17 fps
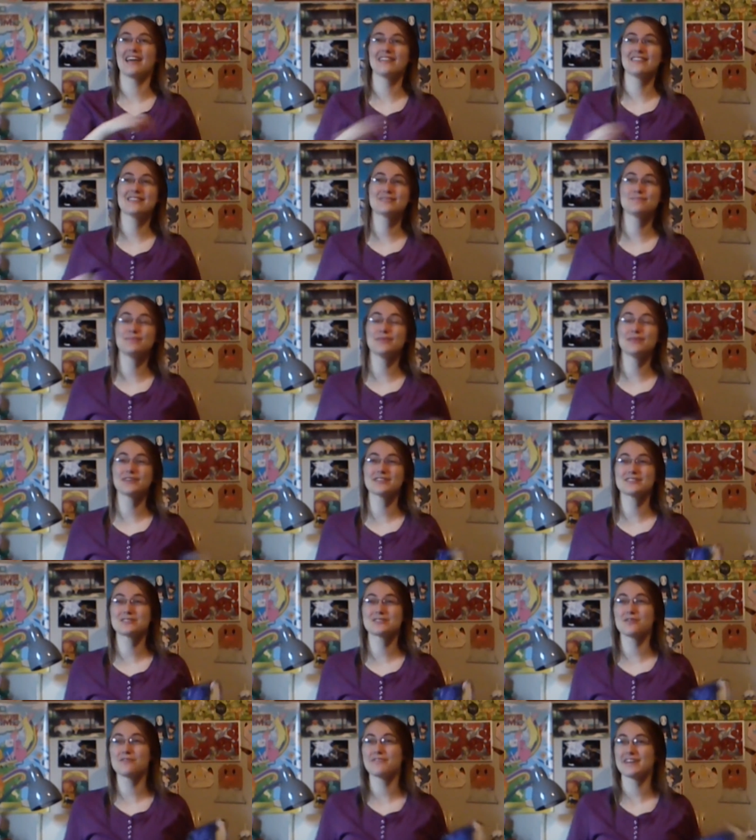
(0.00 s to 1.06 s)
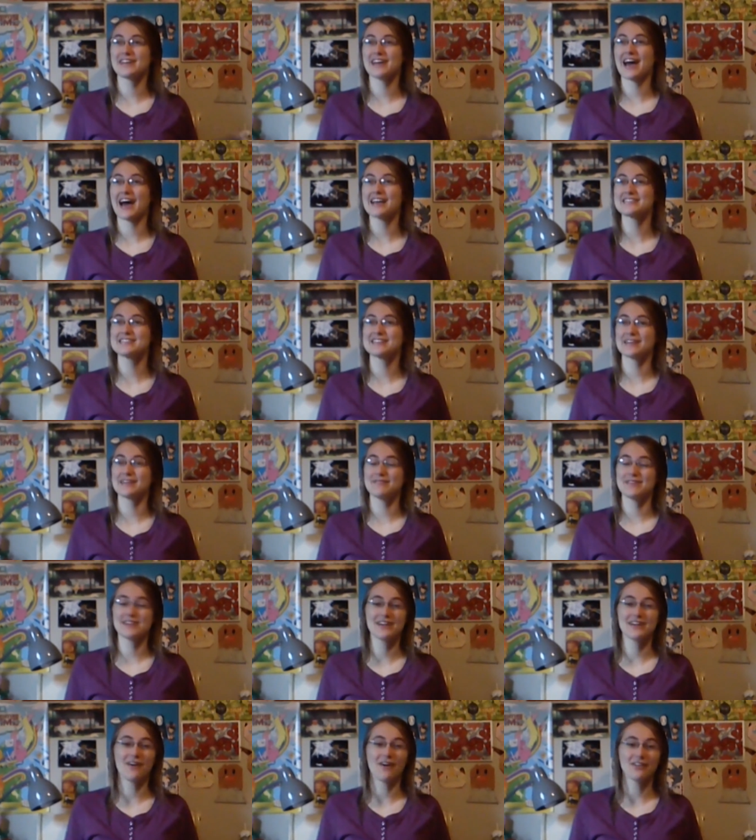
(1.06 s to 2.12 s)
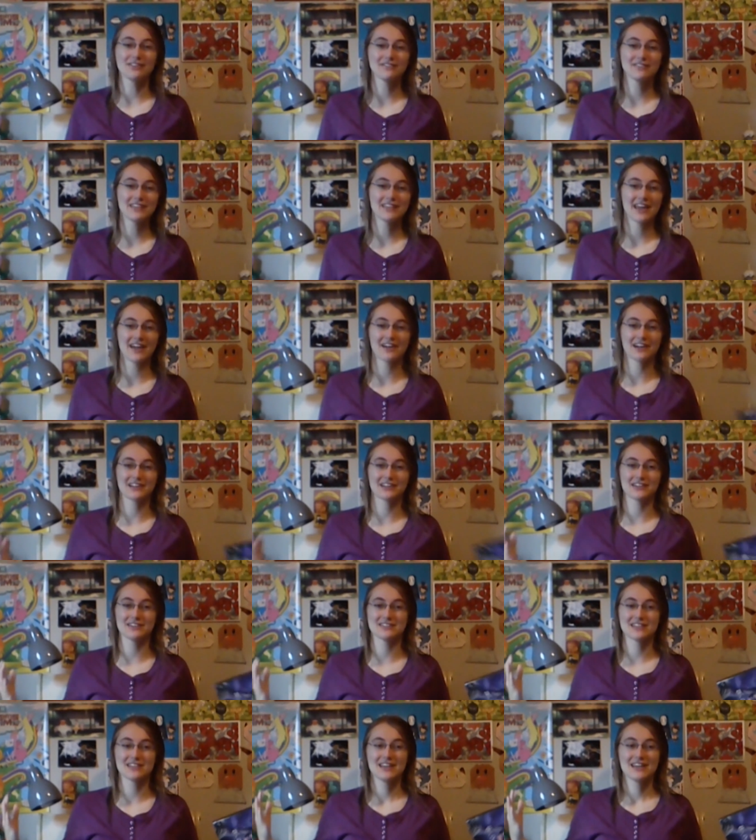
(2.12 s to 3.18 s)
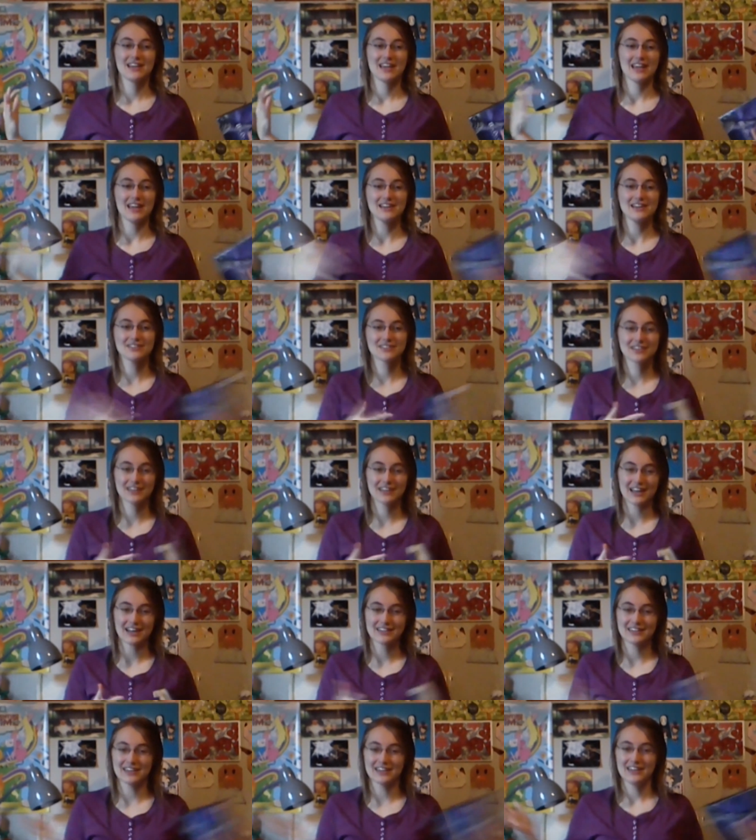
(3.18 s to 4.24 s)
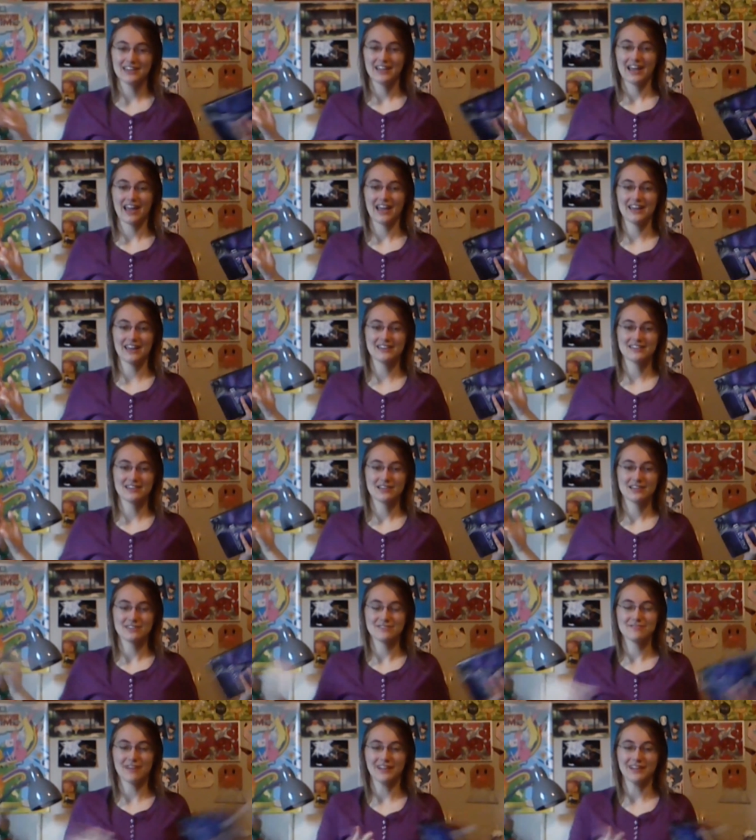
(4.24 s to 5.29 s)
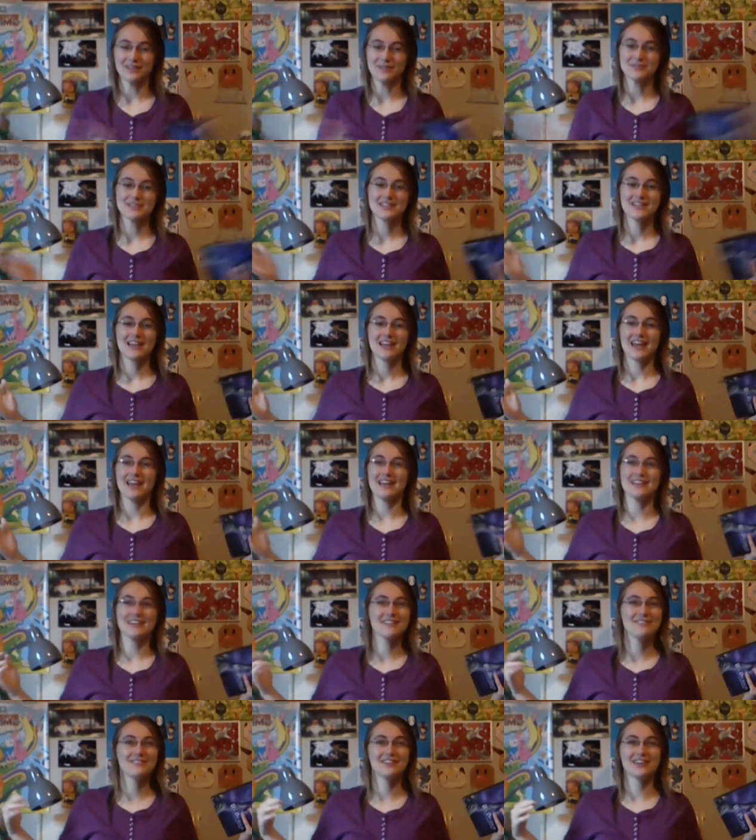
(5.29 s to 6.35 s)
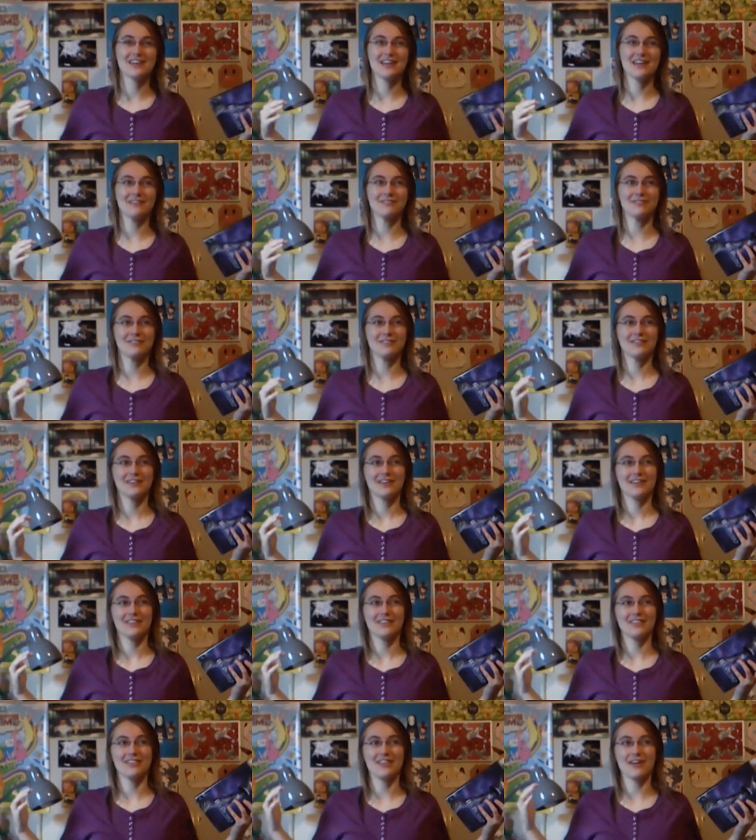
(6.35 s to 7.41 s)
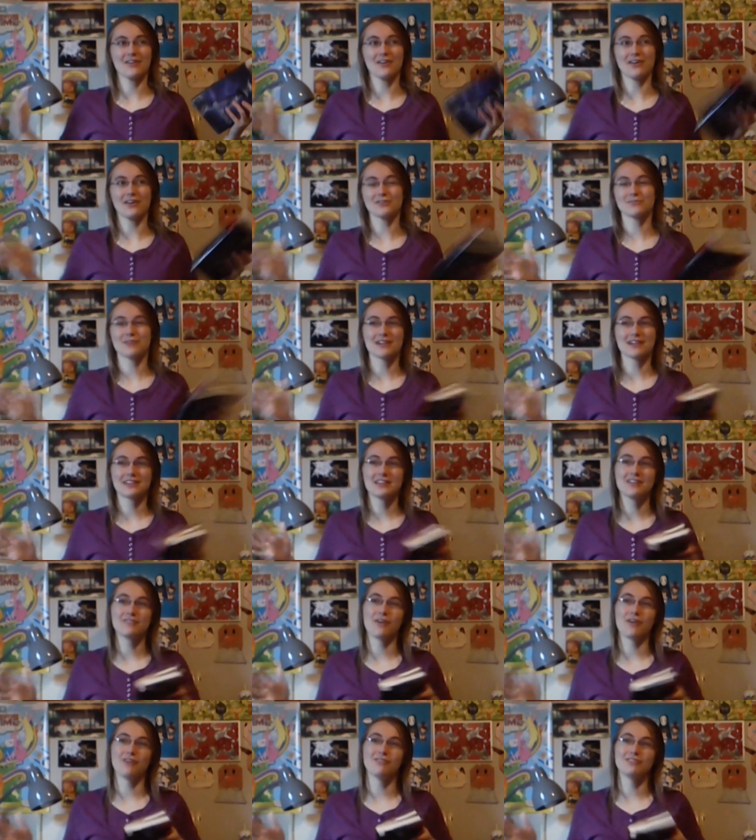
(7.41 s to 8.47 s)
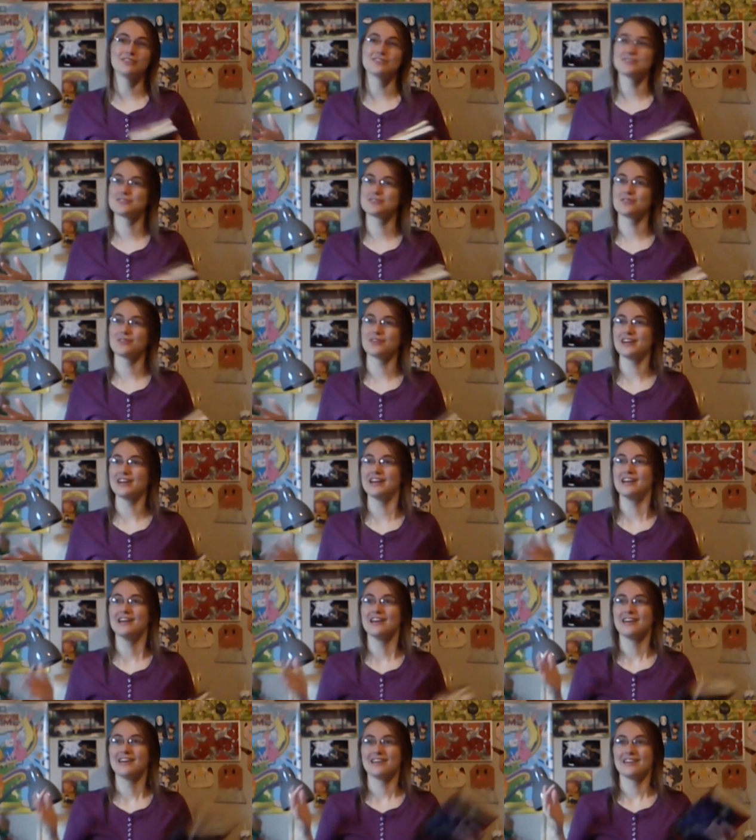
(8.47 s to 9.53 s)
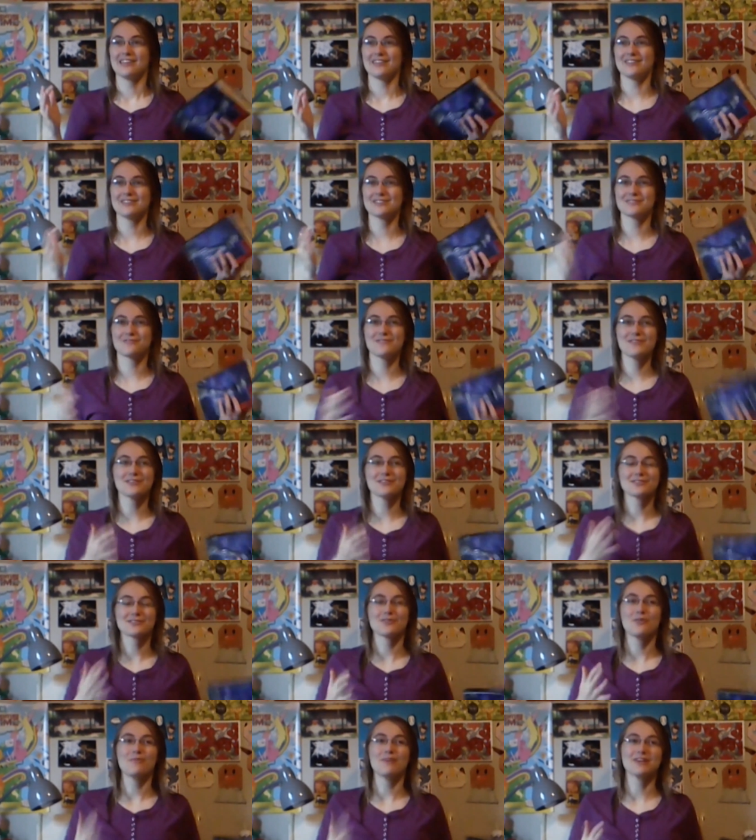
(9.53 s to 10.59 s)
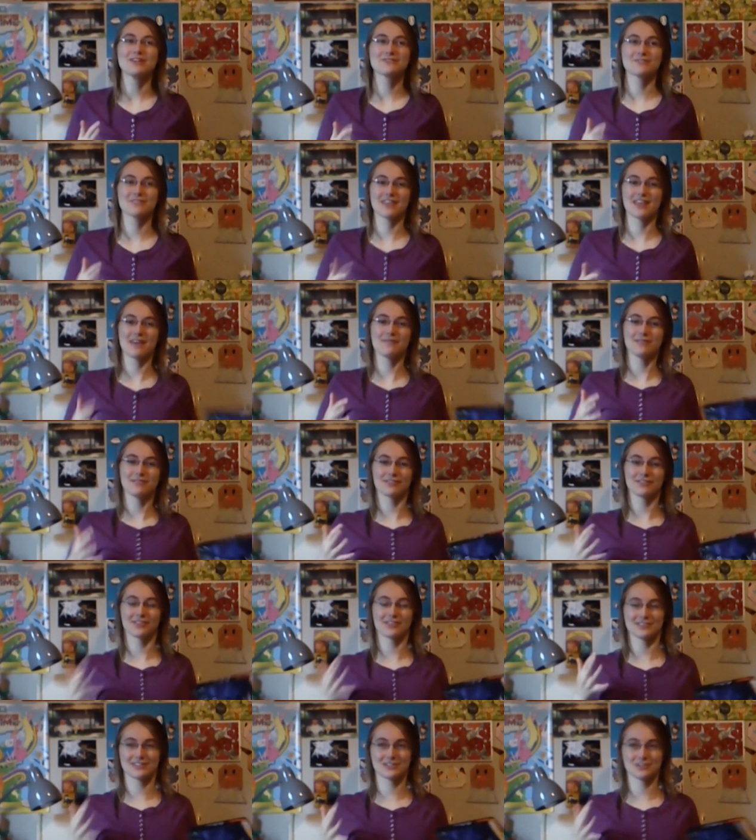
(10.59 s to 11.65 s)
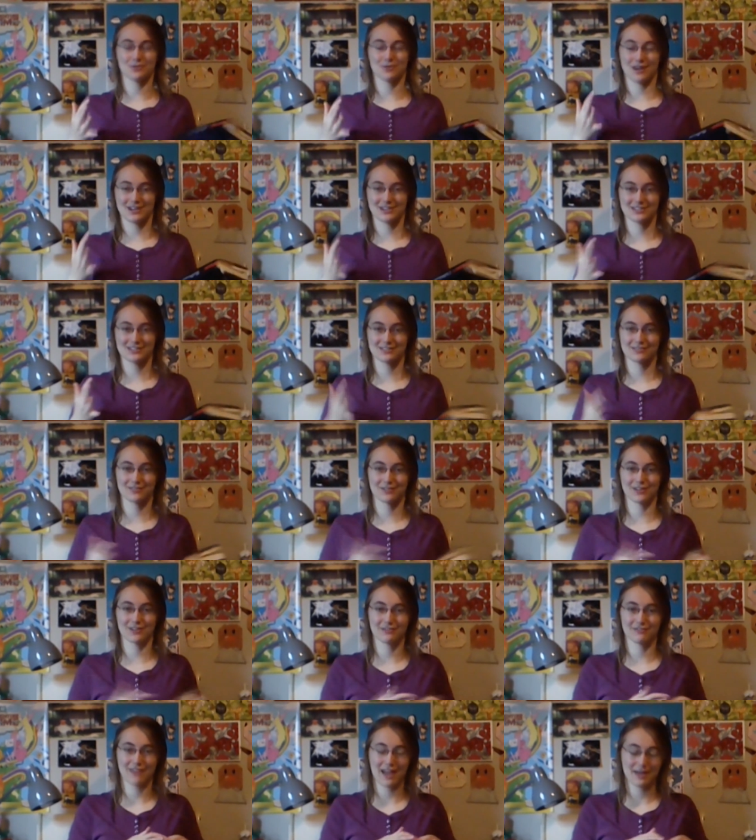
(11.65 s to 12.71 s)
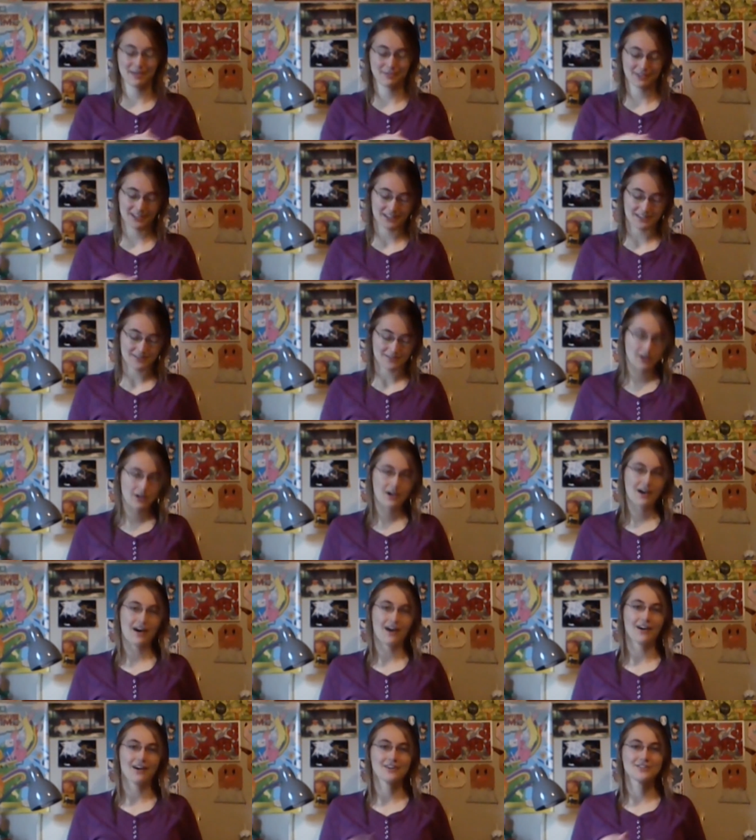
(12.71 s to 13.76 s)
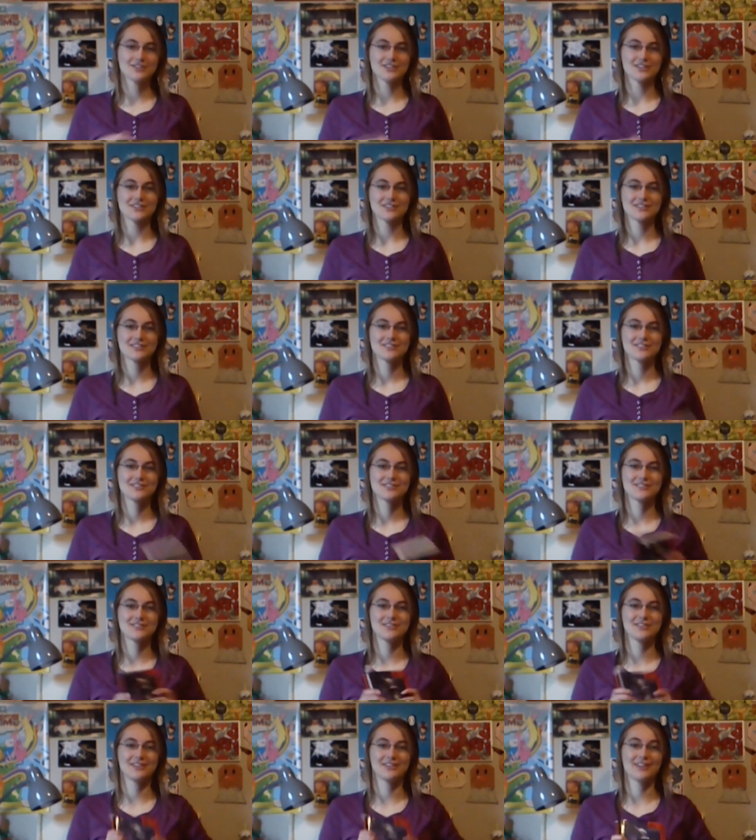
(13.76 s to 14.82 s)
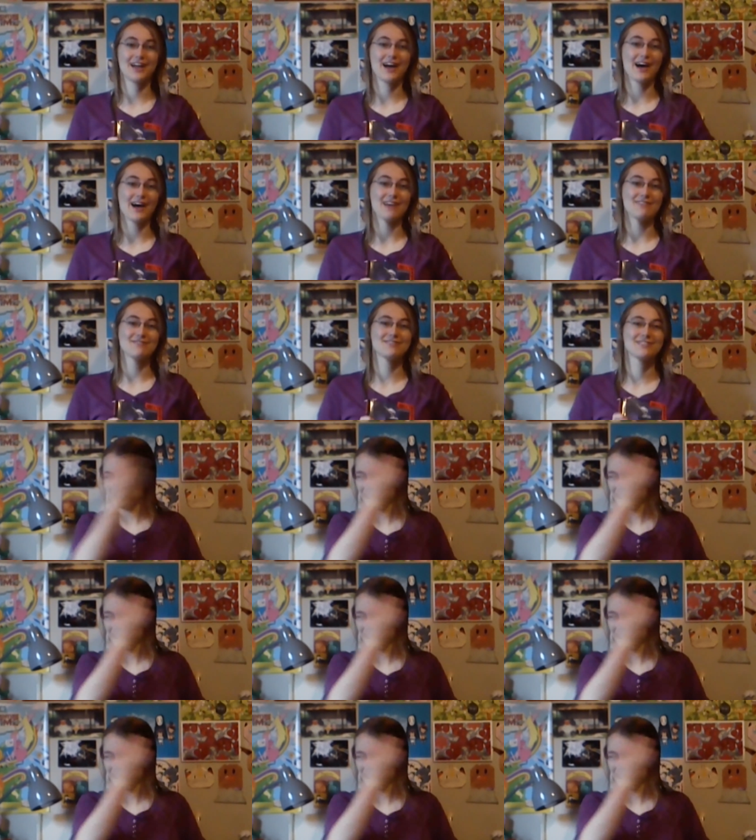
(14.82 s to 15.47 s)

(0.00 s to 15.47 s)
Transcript: This book is so fantastic at making all of the characters interconnected and developed, and even if they're not directly involved in the story, you just feel so much for them and for their situations and for their families. Argent, still alive.